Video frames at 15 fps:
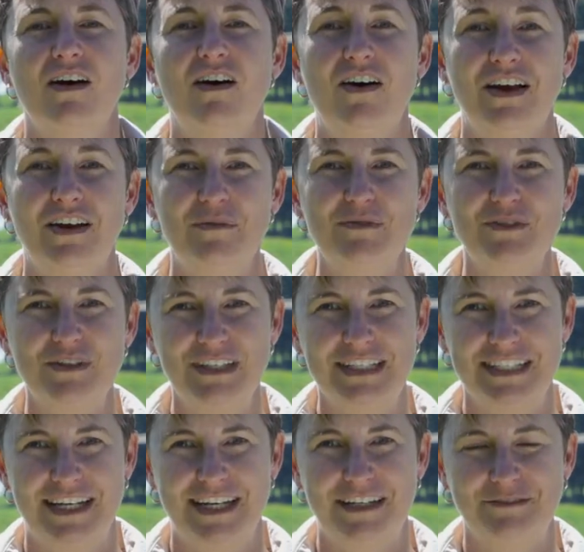Hi, I'm Julie
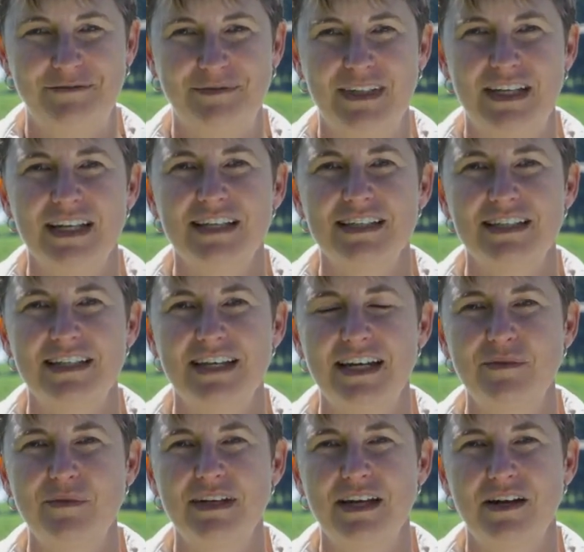Dart. Today
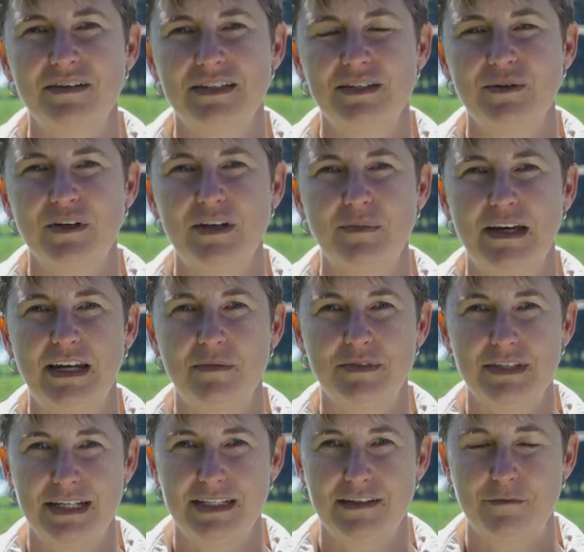we're going to talk about
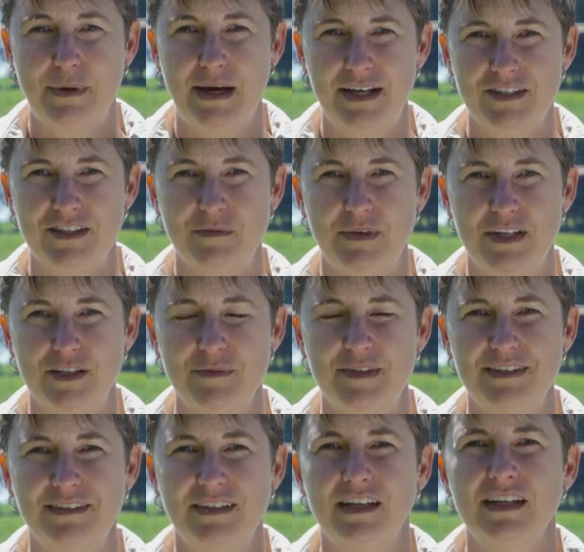objective pasture
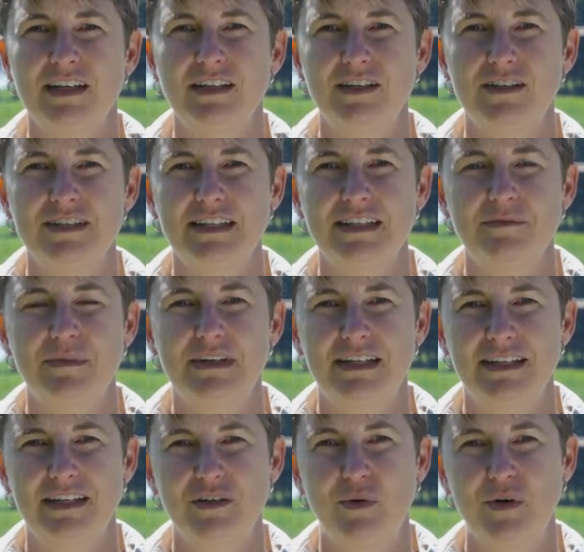measurement using the
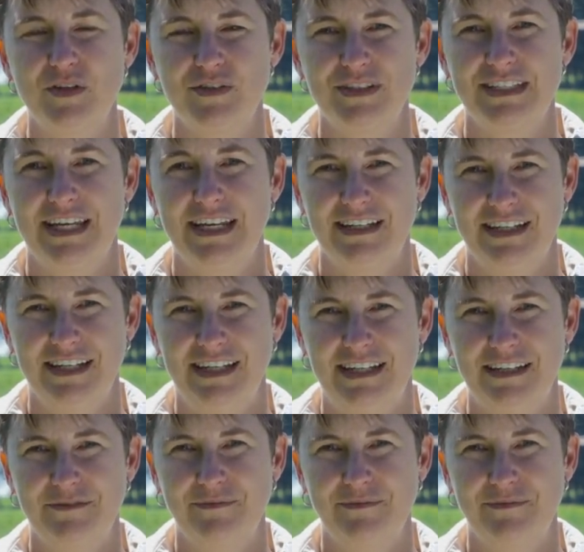median quadrant technique.